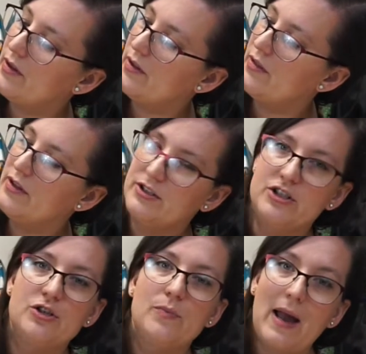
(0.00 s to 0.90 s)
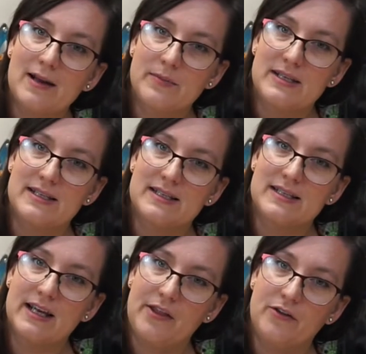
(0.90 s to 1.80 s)
the two back pieces
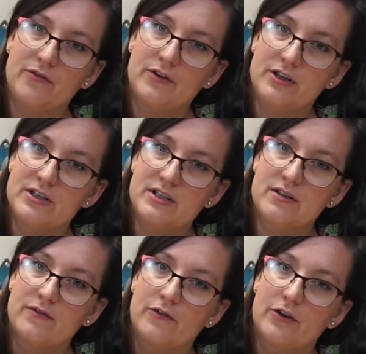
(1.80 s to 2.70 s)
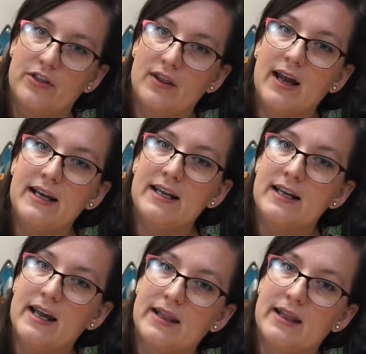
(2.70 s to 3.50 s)
together first for the lining,